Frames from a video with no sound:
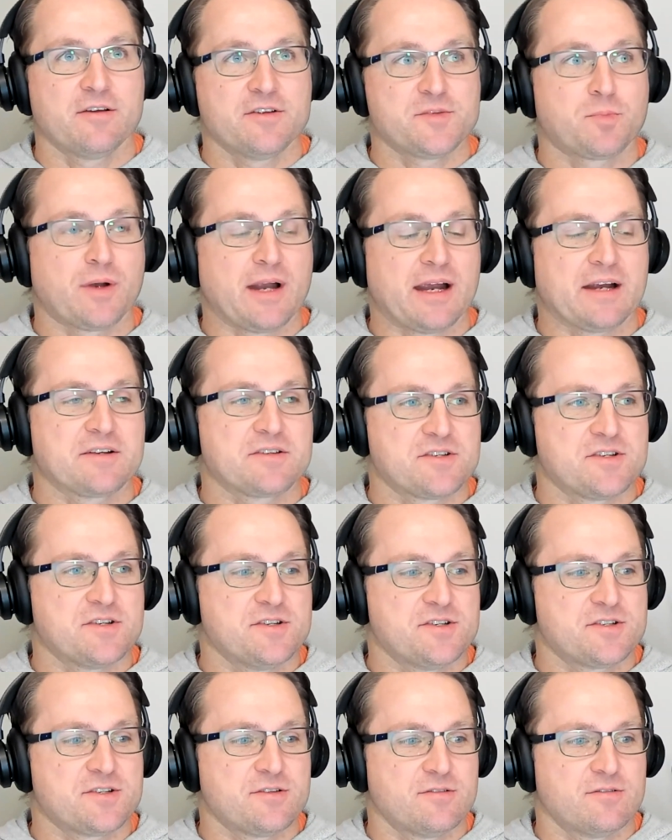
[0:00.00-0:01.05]
practices
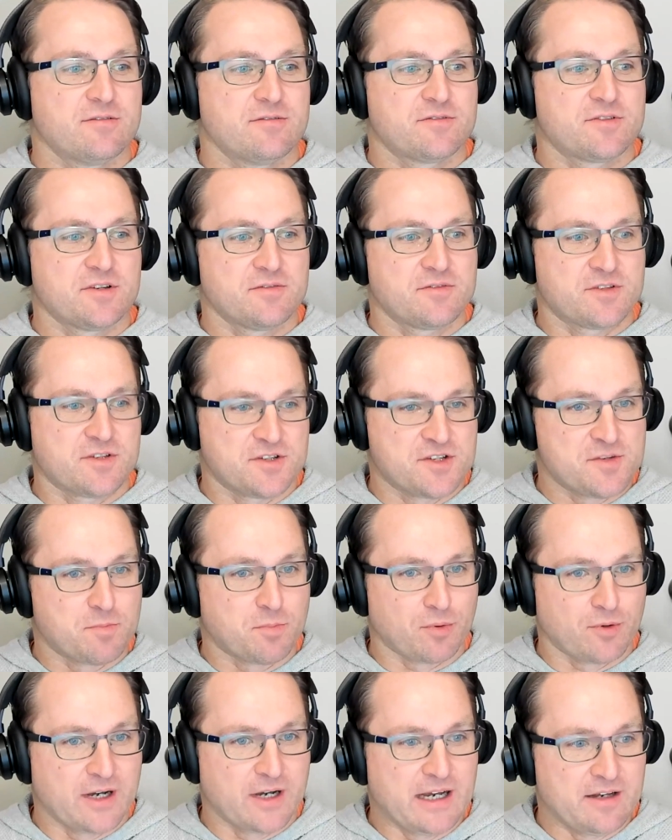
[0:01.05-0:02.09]
to
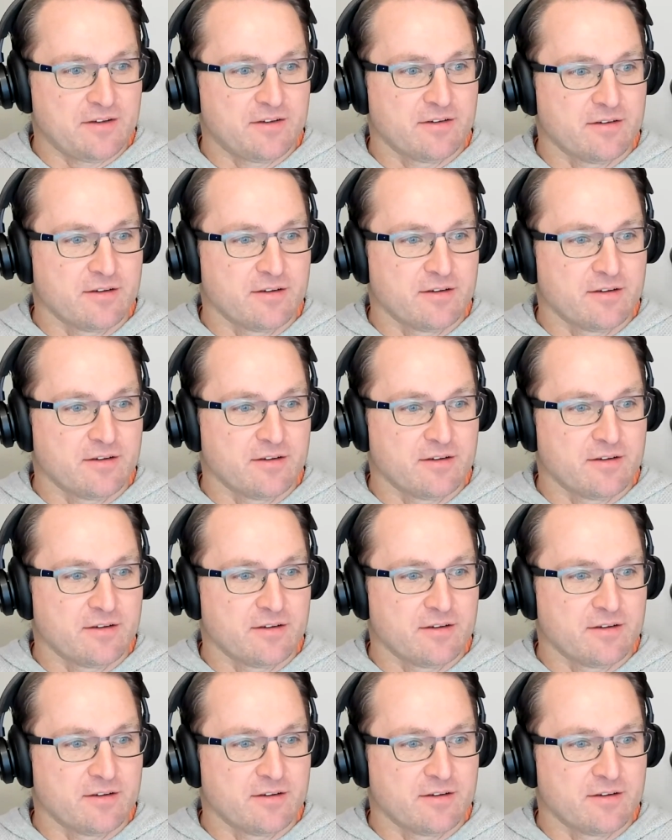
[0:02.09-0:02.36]
spread